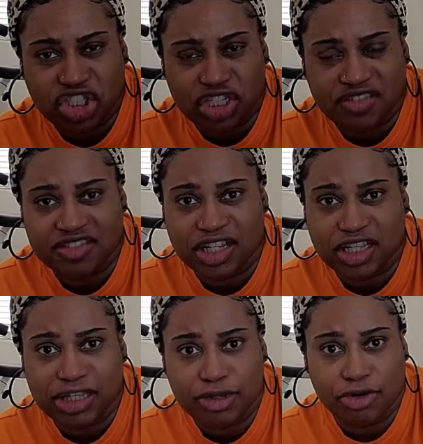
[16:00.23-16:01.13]
just a
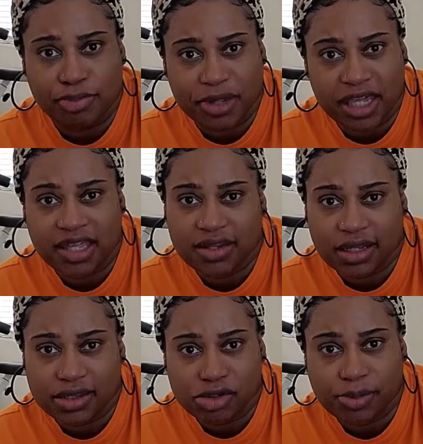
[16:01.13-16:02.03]
little bit.
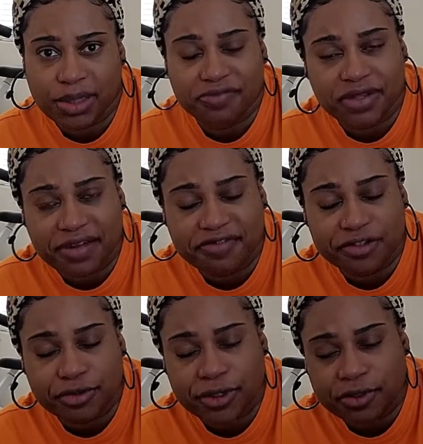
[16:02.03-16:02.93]
A little bit of
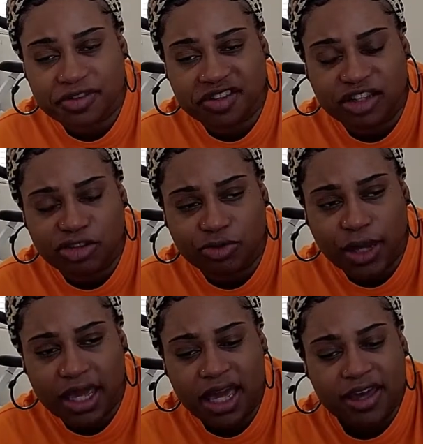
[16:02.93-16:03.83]
lavender oil goes a long
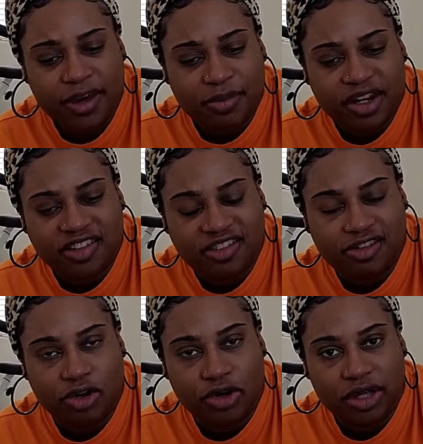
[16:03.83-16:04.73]
way, but it's
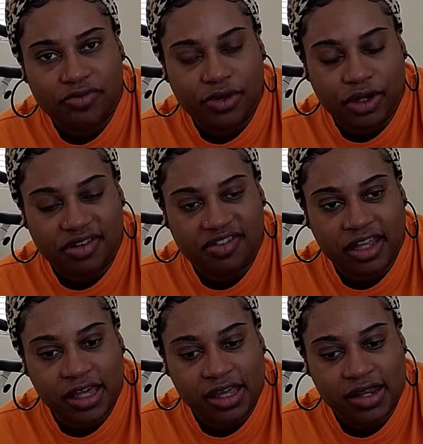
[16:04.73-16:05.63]
so good for your
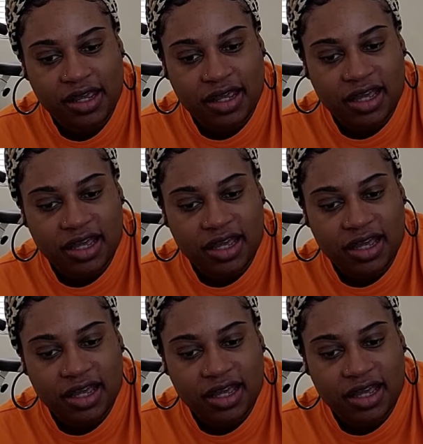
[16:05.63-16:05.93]
skin.